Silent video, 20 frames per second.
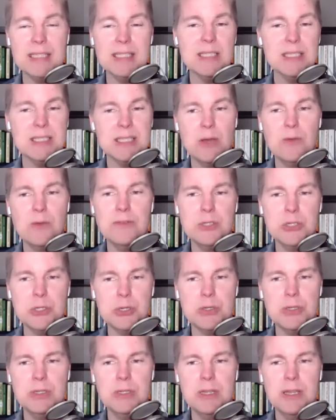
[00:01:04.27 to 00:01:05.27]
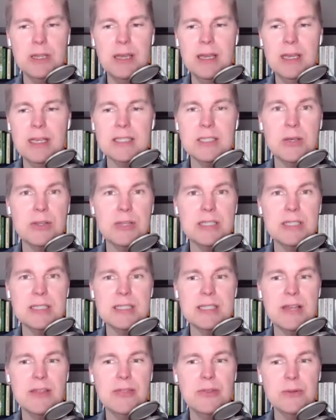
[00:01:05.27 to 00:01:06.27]
Self Journal. So this
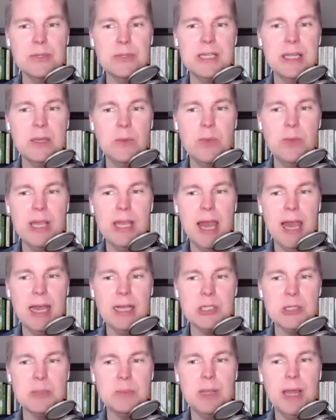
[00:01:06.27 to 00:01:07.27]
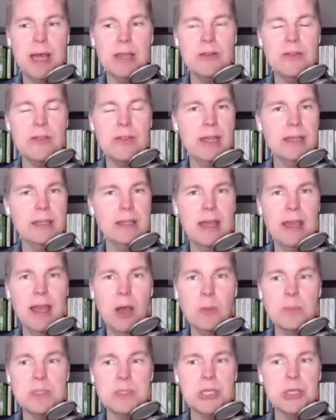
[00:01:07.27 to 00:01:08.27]
is a 13-week action planner that
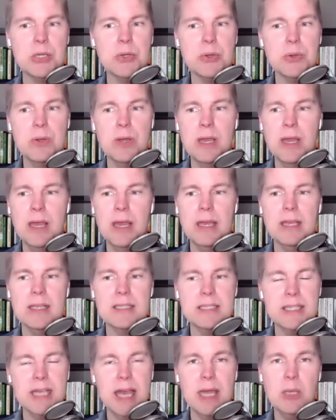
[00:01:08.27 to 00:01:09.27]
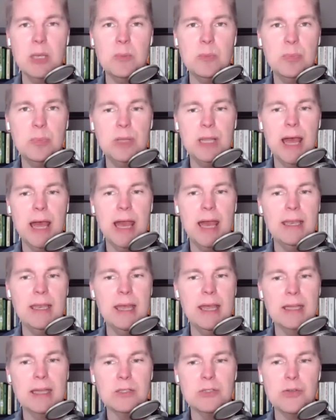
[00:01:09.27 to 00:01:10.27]
helps you set, plan,
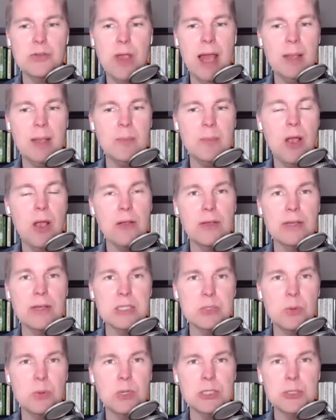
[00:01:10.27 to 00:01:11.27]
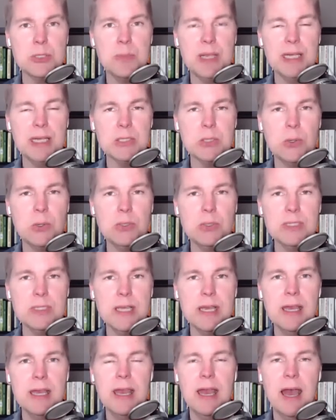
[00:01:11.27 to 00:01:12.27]
and track progress towards your biggest goals.
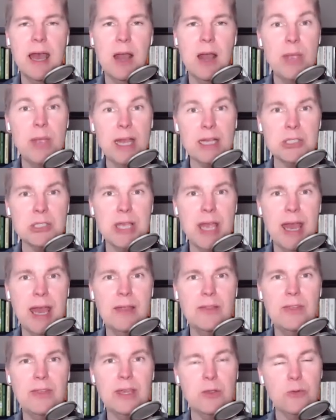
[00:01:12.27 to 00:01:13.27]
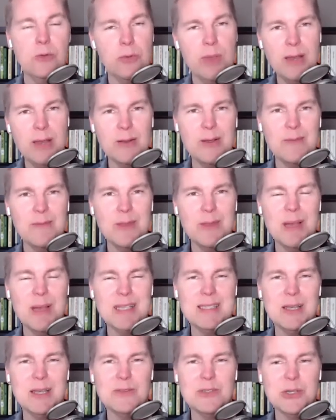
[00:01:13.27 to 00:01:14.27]
We actually had the creator of the
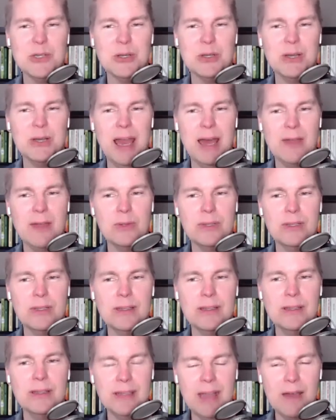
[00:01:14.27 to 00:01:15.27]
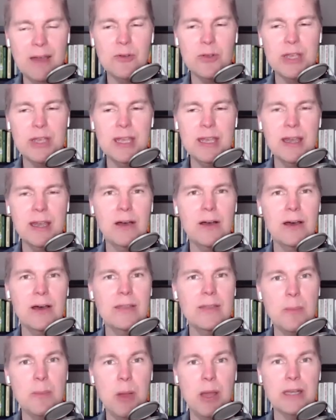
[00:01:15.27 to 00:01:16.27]
Best Self Journal, Catherine Lavery,
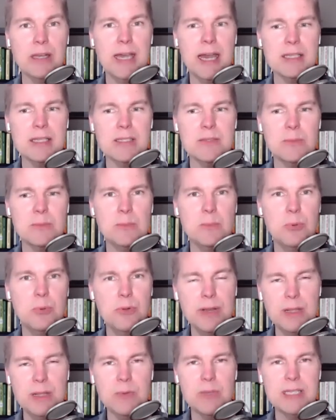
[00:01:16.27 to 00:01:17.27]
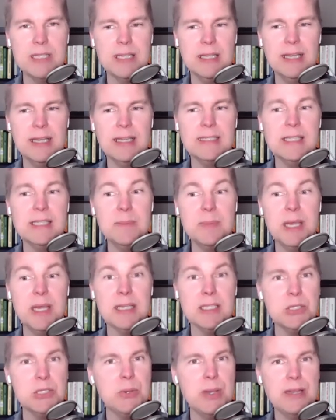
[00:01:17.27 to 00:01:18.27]
on the podcast pretty recently in
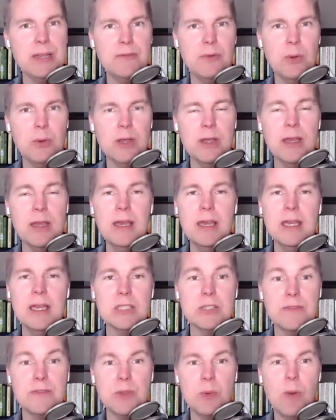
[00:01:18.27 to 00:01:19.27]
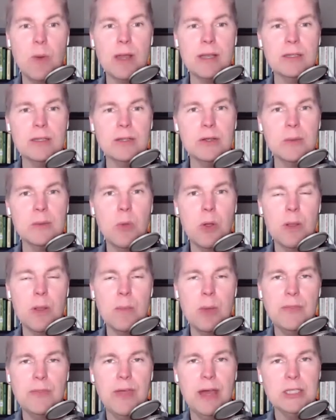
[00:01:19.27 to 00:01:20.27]
TPS301. So if you want to learn more
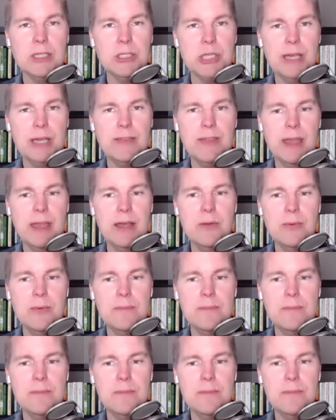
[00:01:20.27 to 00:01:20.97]
about that, check that out.